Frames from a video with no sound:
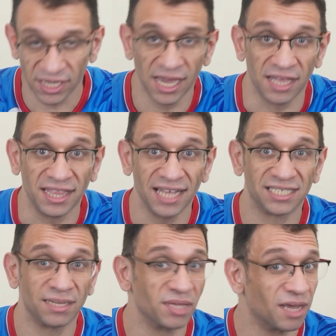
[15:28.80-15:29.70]
yeah, that's
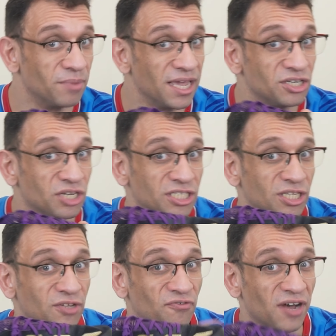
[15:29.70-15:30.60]
something I'm interested
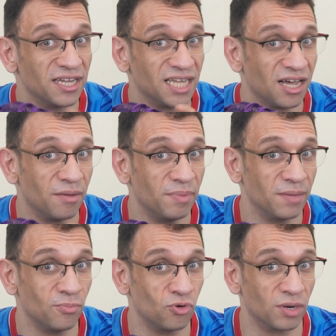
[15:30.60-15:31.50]
to find out a bit
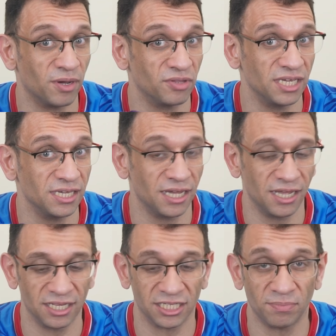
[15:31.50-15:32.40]
more about
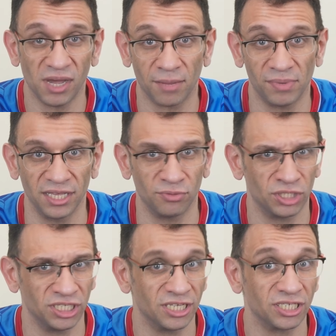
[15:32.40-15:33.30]
the spike plate, which
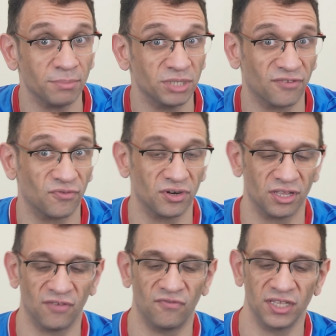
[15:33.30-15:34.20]
is a subject for
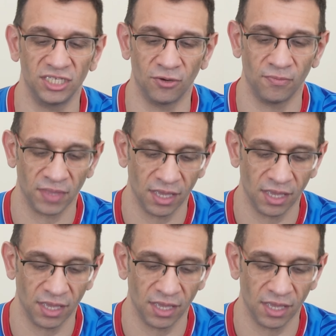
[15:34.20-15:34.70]
another video.